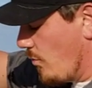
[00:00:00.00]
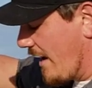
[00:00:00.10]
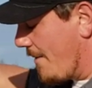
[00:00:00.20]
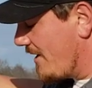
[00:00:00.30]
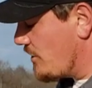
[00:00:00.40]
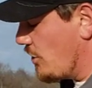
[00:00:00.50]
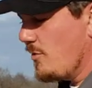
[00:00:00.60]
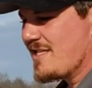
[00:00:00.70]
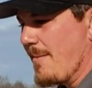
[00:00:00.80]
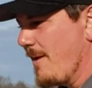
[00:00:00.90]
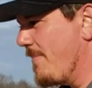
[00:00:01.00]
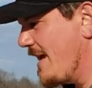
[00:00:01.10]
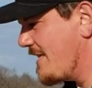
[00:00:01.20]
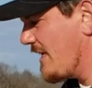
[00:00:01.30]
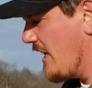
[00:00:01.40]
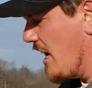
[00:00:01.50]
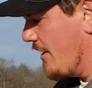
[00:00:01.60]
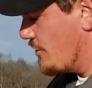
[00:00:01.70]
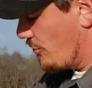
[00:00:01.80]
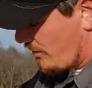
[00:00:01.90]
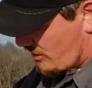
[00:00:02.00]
what I'm going to do is I'm going to basically undo the